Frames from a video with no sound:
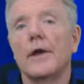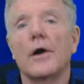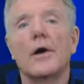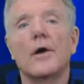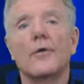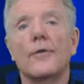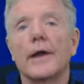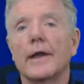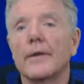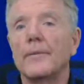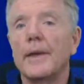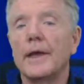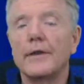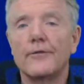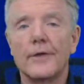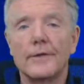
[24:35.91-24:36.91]
They all
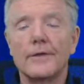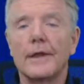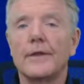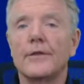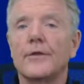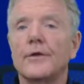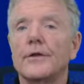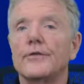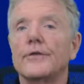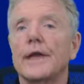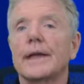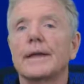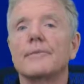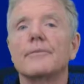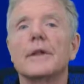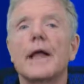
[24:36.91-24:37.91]
recommend
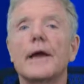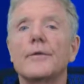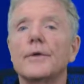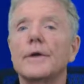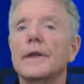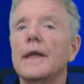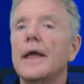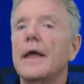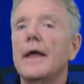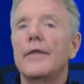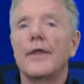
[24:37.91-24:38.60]
15/32 plywood.